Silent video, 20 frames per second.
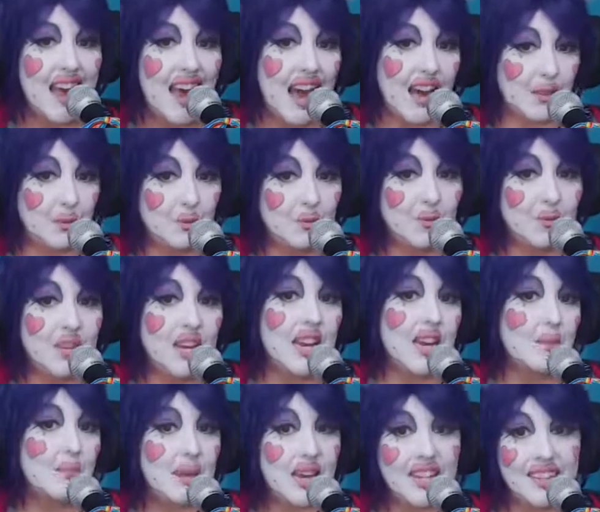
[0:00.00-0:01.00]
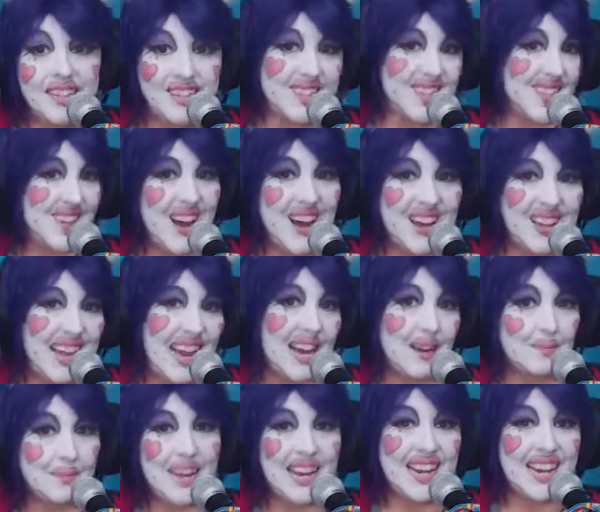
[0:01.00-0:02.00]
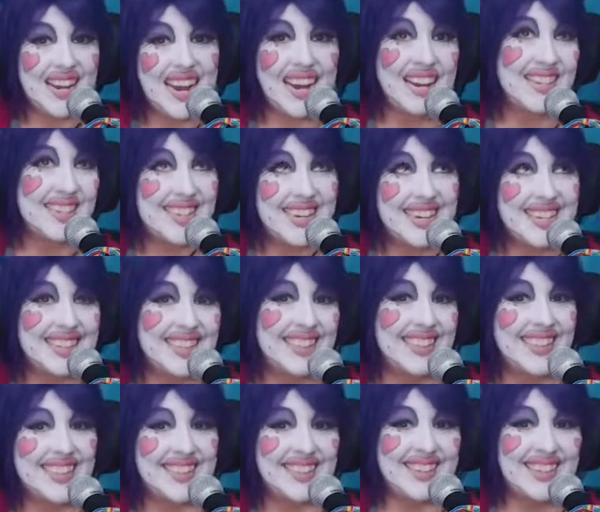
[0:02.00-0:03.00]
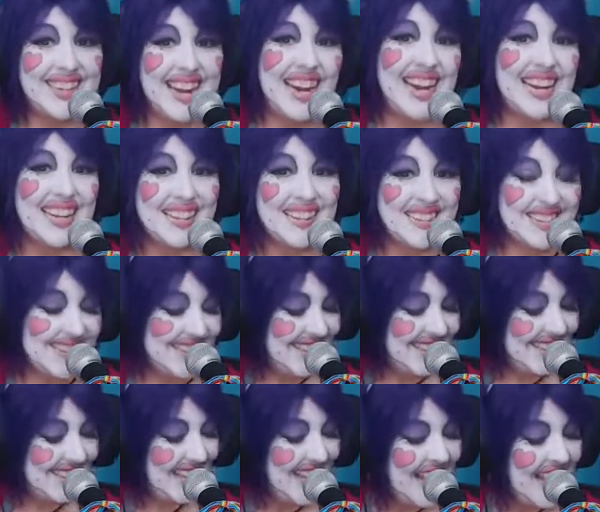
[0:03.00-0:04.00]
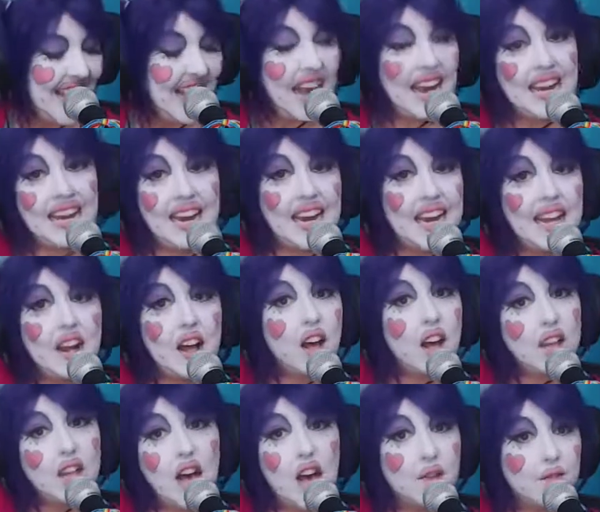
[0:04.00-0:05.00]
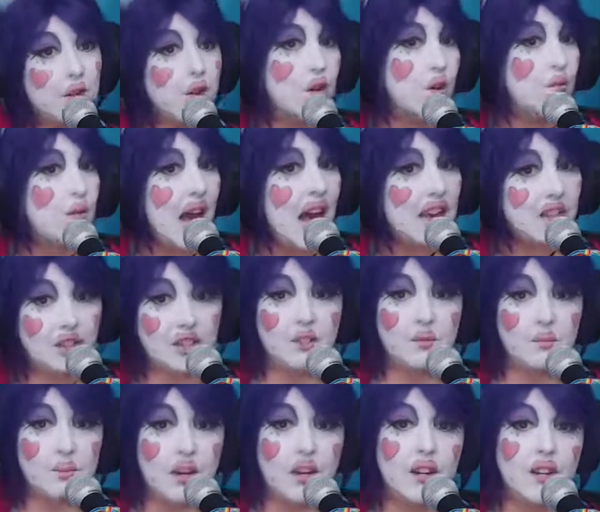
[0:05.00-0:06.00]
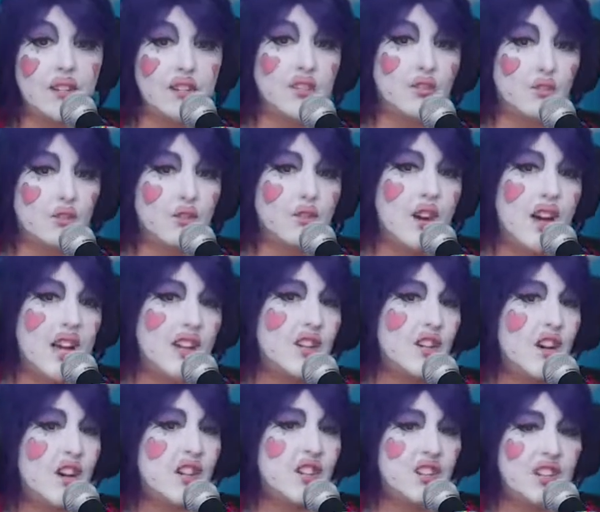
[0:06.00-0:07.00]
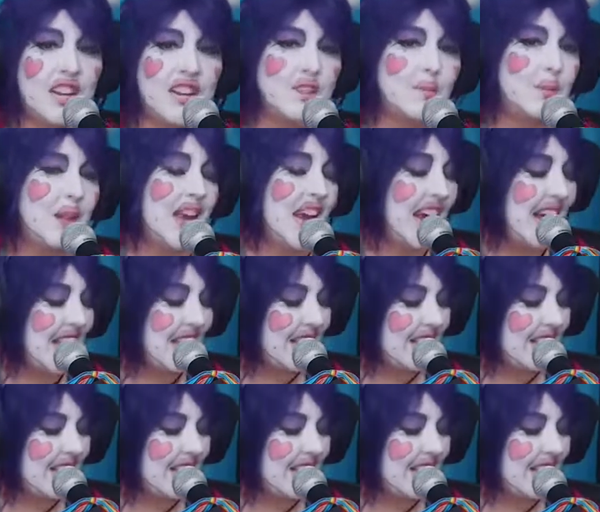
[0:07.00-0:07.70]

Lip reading: I threw them in the Sarlacc pit and did a little dance. I ate all of your ration bars and drew on your chest plate.